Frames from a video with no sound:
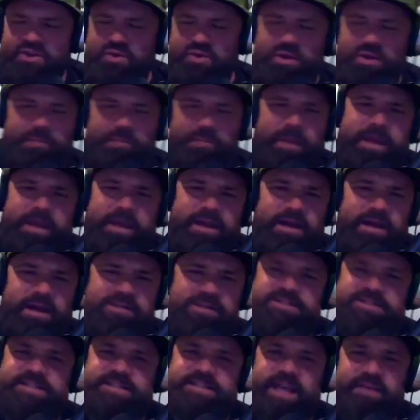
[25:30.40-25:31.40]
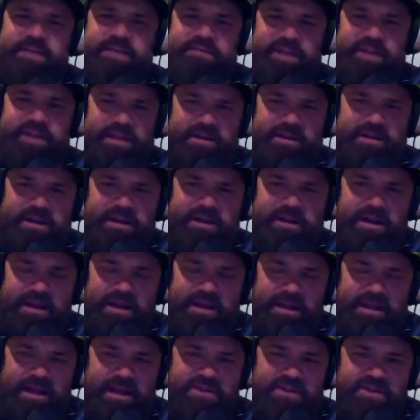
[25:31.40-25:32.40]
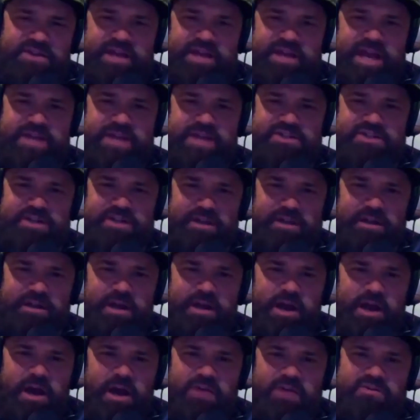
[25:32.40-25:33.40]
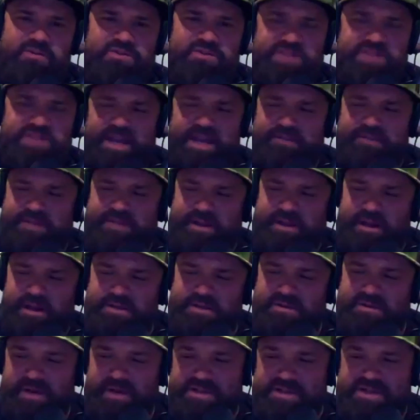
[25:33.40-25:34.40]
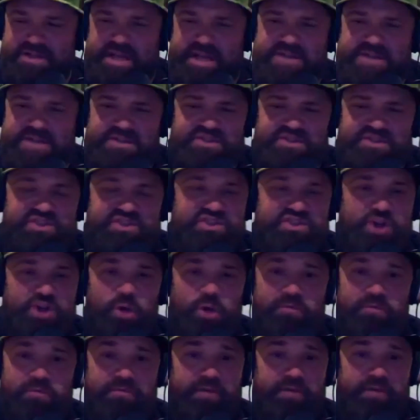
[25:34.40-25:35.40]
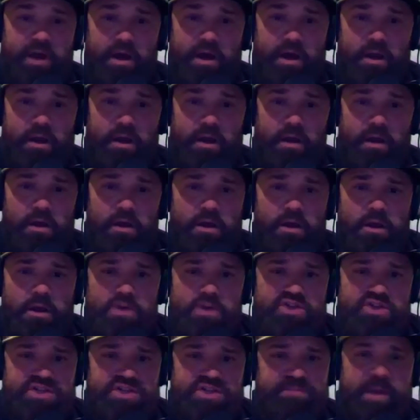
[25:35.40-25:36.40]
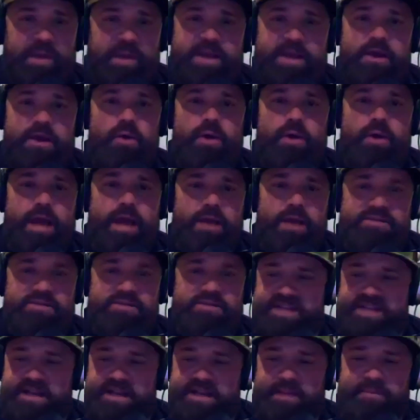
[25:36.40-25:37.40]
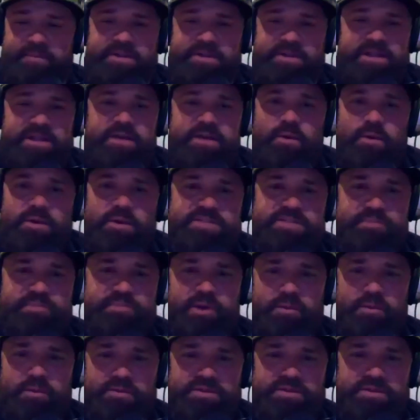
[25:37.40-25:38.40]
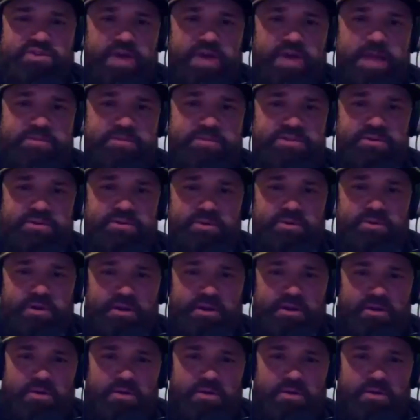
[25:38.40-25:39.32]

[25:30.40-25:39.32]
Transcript: you can make gun safety and gun education, hunter safety and hunter education so fun just by going out and setting up a decoy spread with a trap shooter,